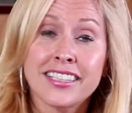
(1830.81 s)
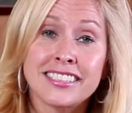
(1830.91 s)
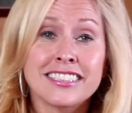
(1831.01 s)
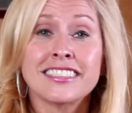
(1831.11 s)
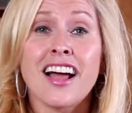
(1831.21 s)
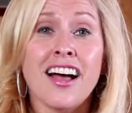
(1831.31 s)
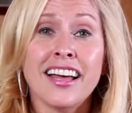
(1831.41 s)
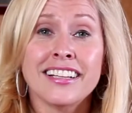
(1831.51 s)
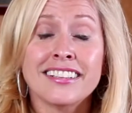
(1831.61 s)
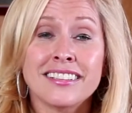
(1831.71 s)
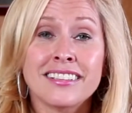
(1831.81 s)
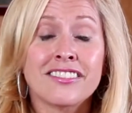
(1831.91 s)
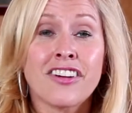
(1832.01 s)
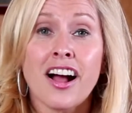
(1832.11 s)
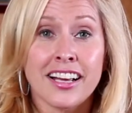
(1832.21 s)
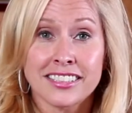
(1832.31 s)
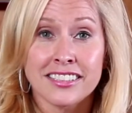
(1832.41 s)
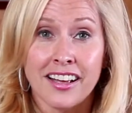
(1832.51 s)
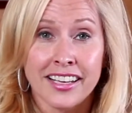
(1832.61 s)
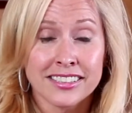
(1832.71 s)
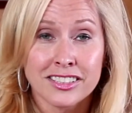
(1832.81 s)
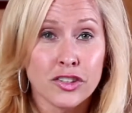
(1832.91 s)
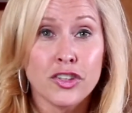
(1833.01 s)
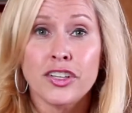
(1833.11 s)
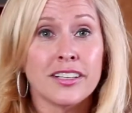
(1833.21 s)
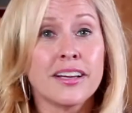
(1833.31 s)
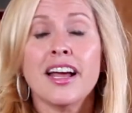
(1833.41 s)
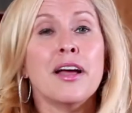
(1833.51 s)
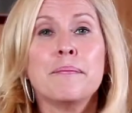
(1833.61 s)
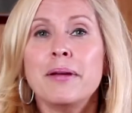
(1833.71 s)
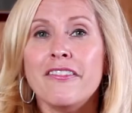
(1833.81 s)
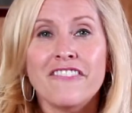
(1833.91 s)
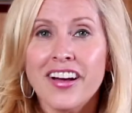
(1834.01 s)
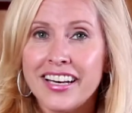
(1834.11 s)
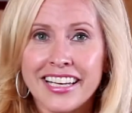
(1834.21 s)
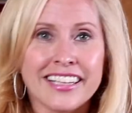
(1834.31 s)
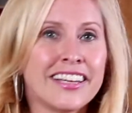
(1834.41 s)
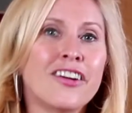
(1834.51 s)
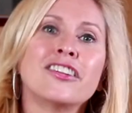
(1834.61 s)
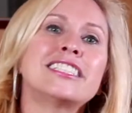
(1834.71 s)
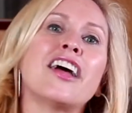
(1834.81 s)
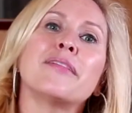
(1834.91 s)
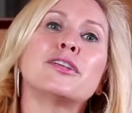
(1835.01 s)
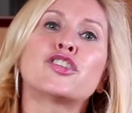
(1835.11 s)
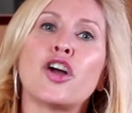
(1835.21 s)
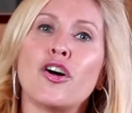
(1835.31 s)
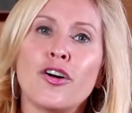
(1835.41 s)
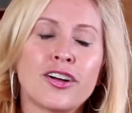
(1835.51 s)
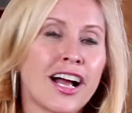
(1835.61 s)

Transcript: This is not rocket science. So you can be funny, tell them a joke.